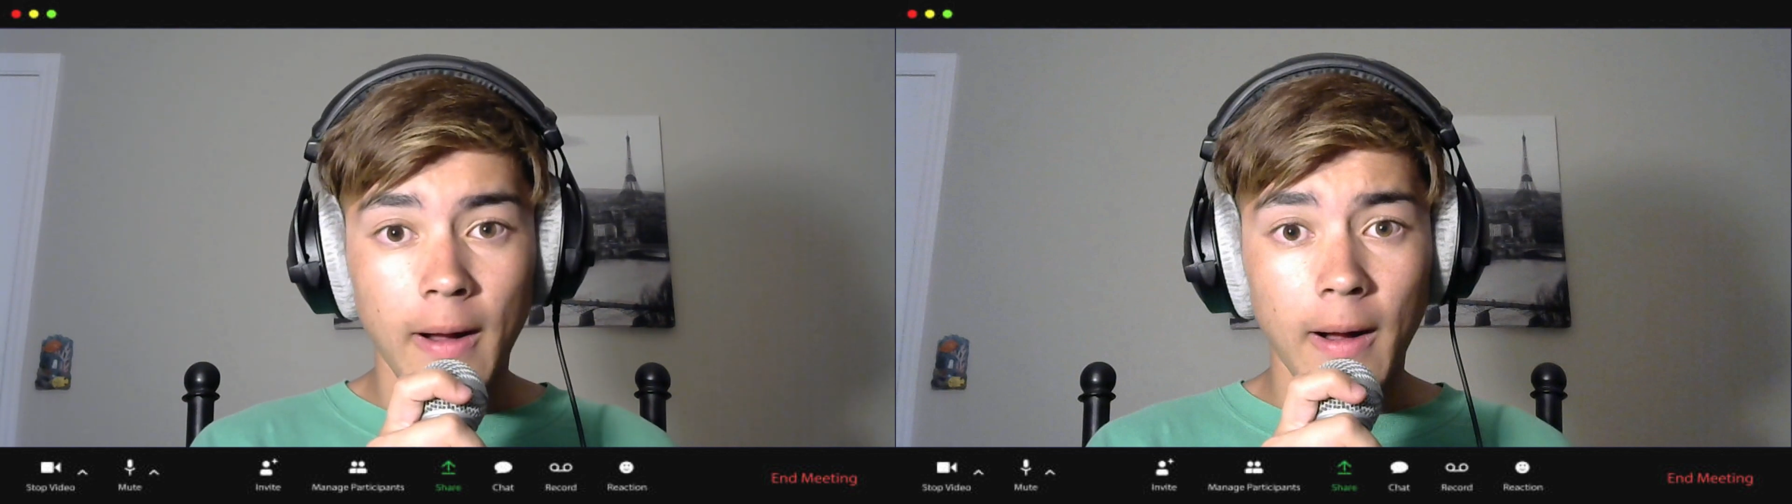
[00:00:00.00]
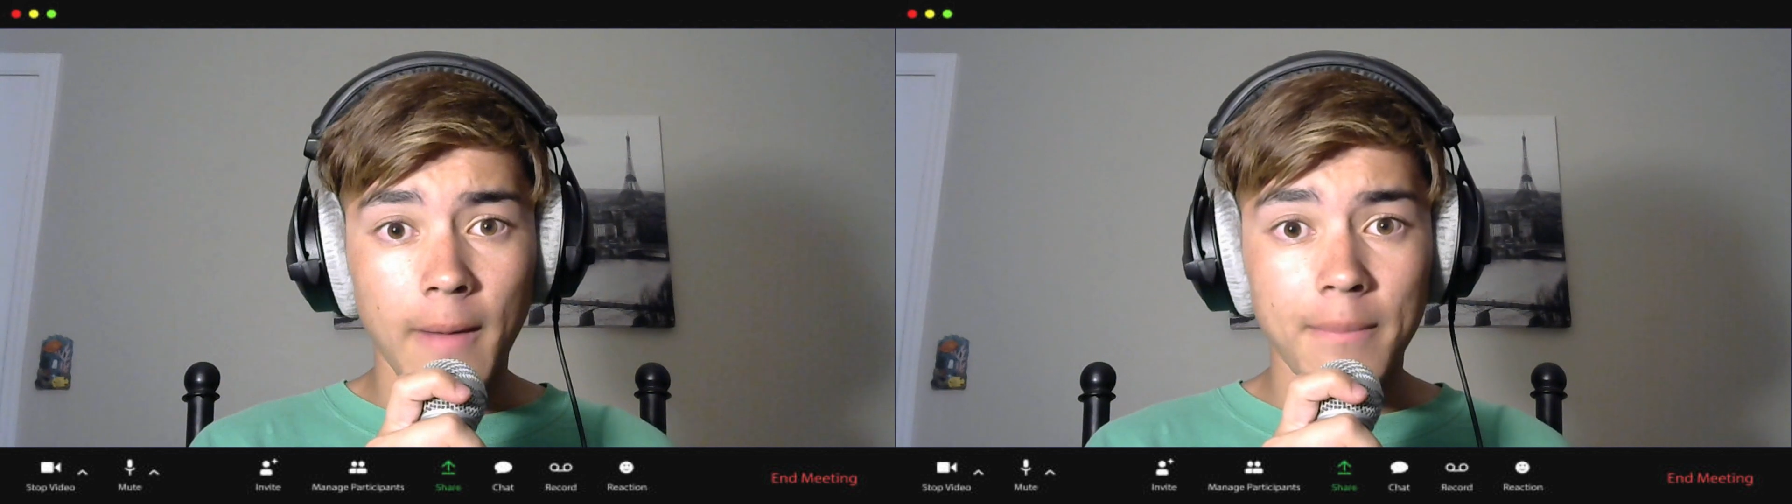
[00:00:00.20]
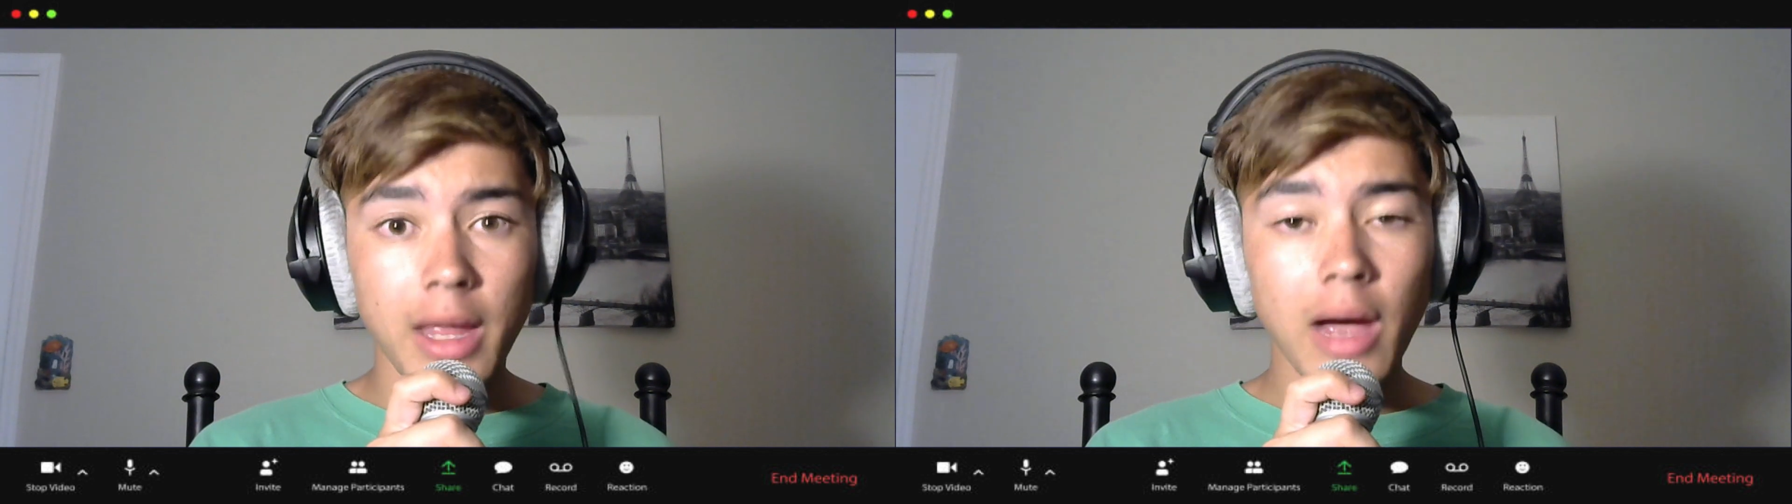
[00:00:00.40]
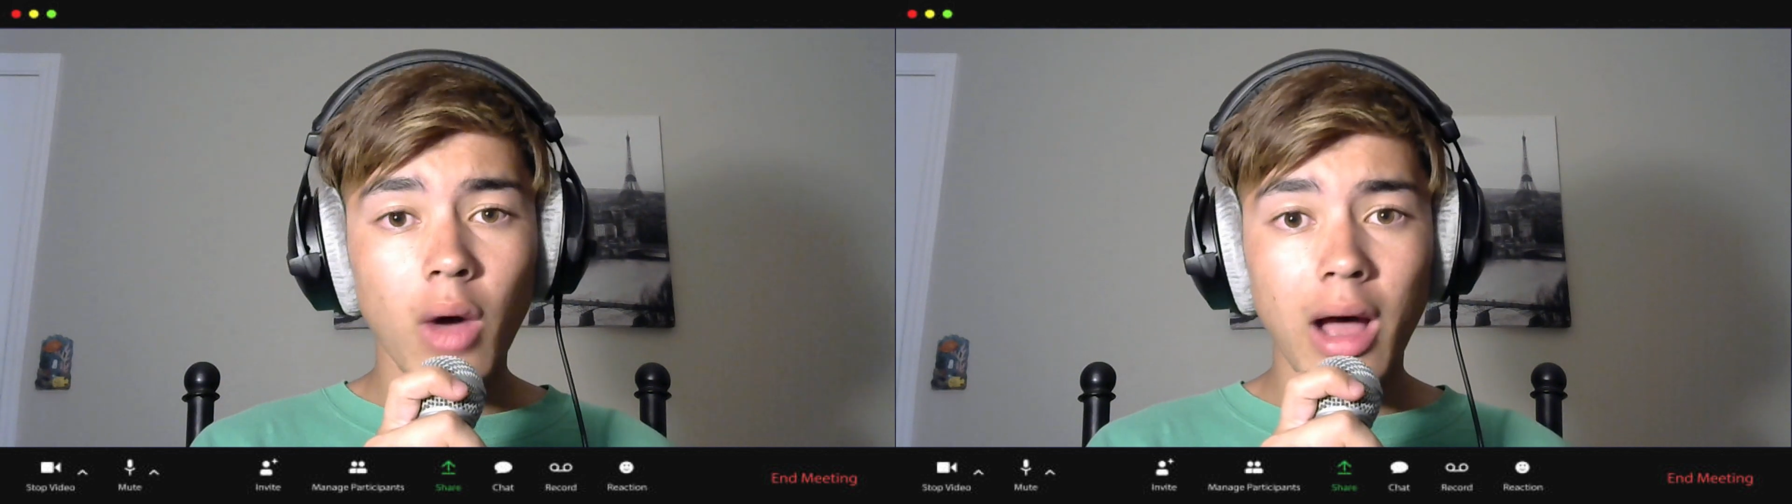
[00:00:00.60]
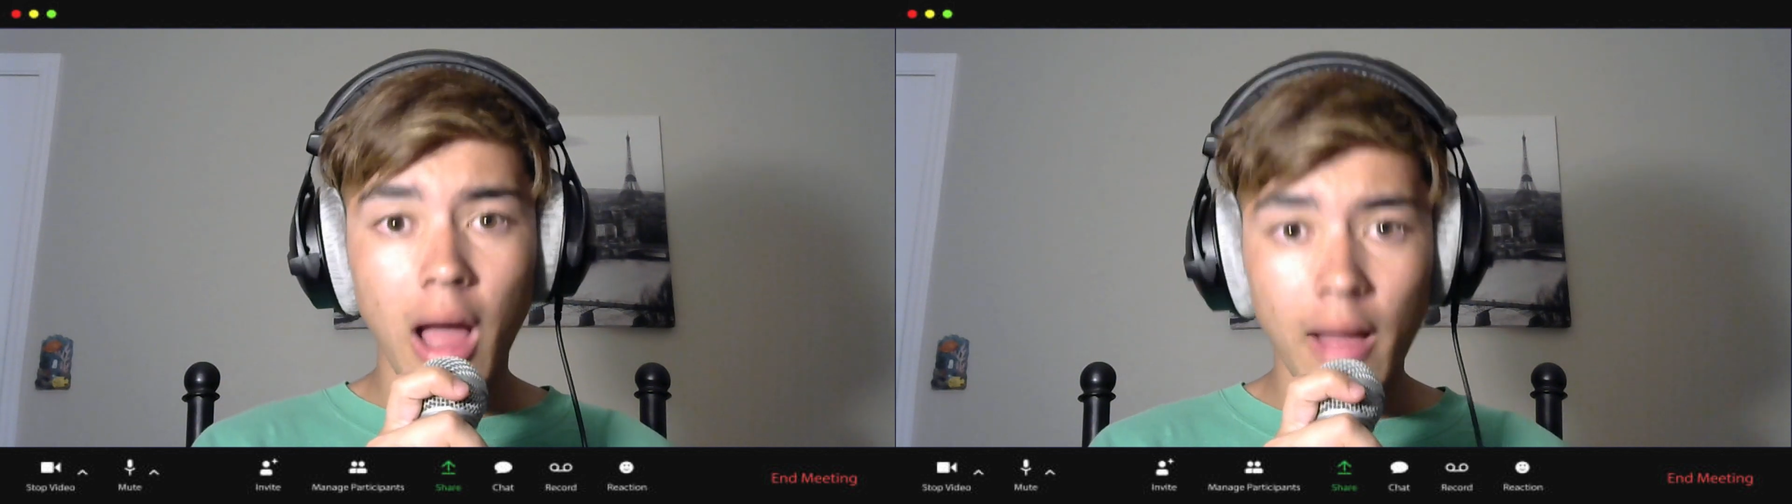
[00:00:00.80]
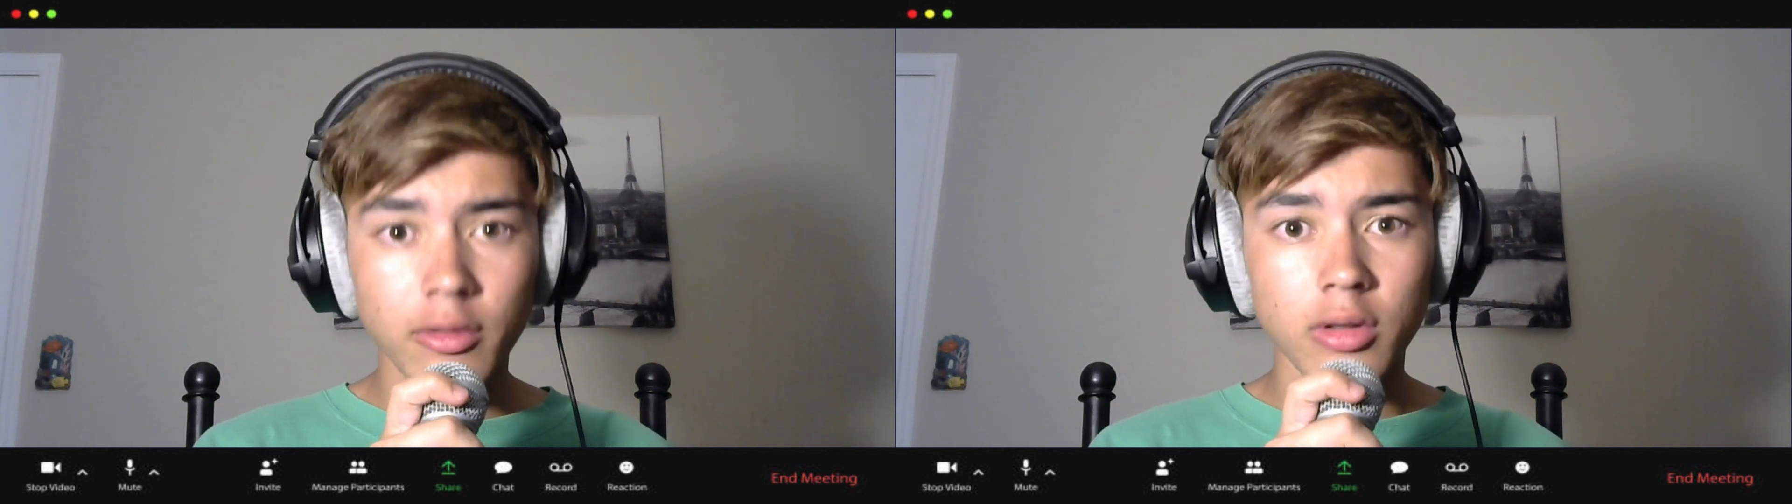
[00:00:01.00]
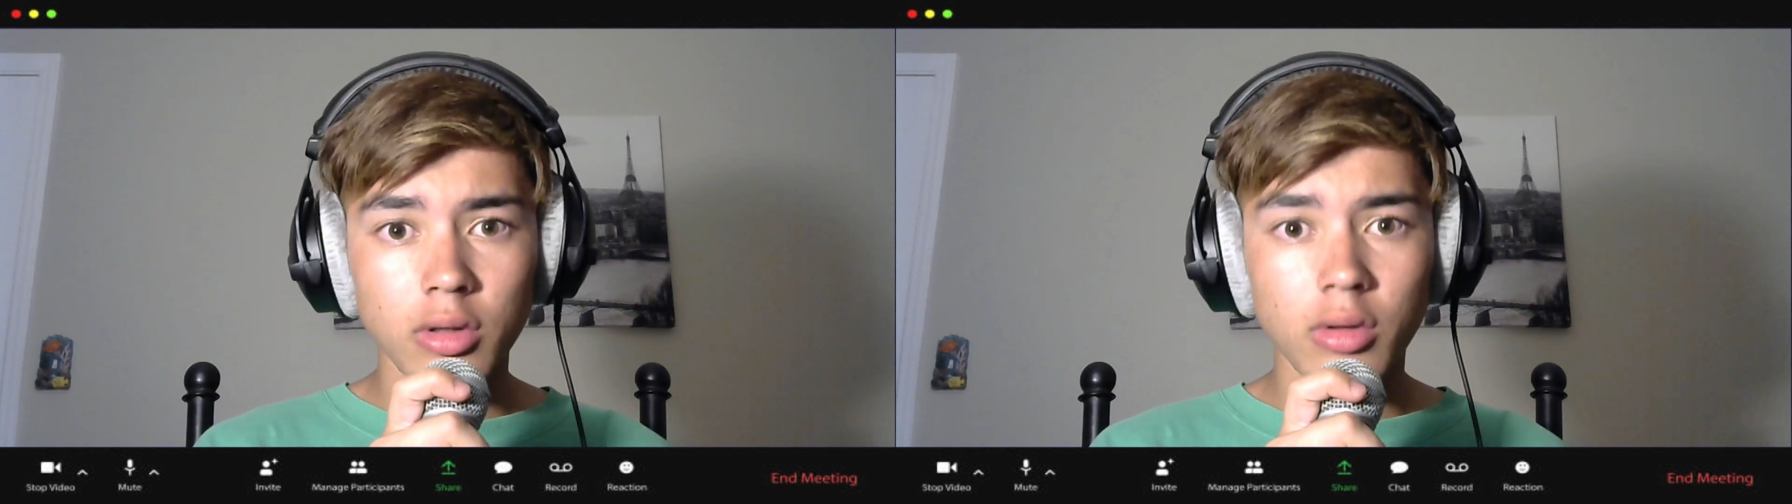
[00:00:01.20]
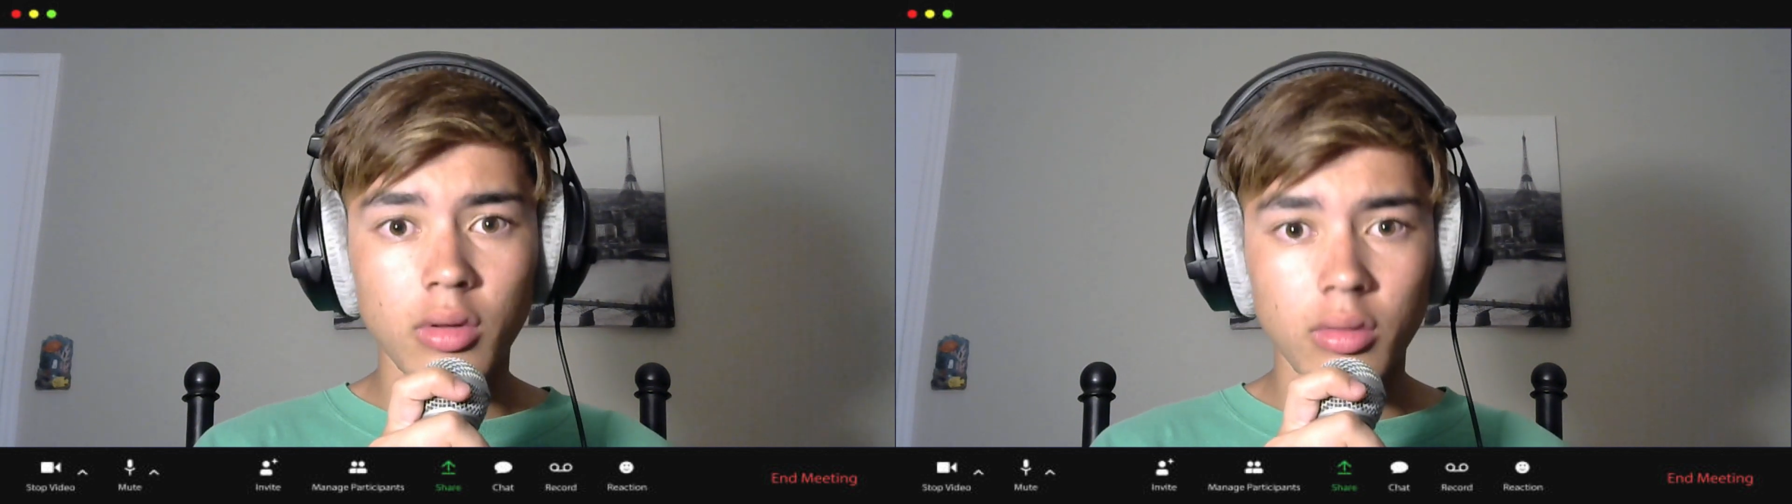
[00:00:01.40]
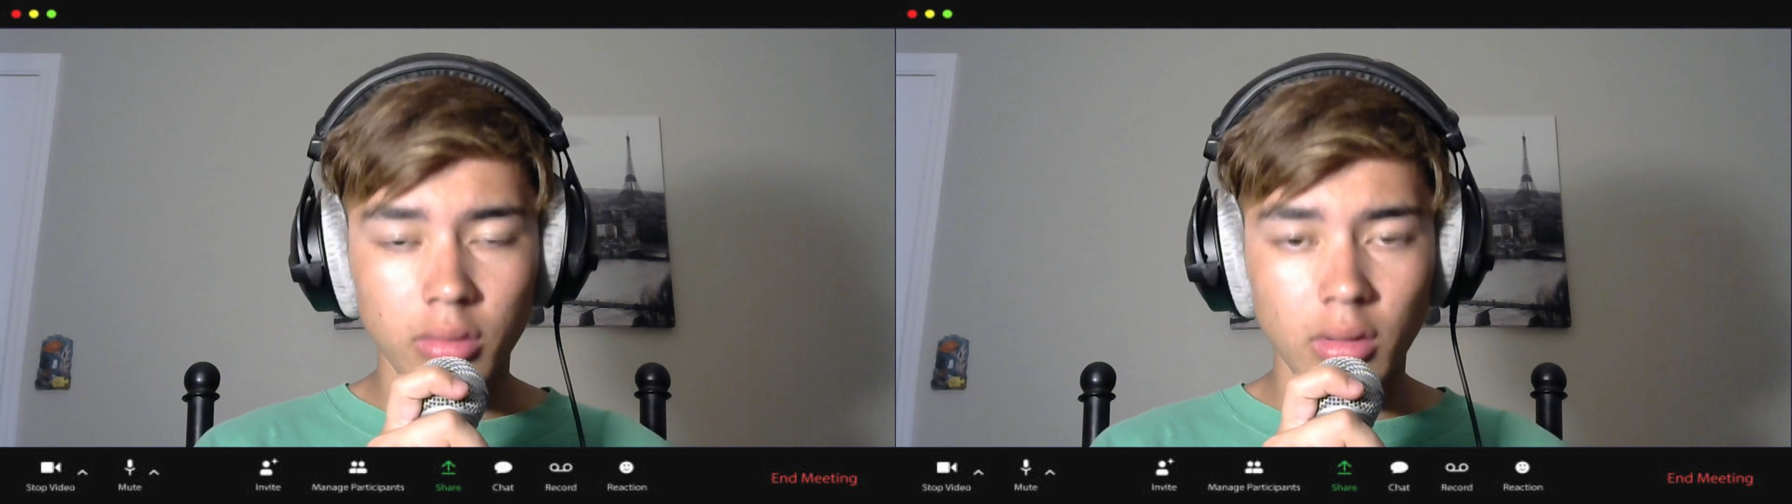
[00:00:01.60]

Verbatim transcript: um, now I'll have to do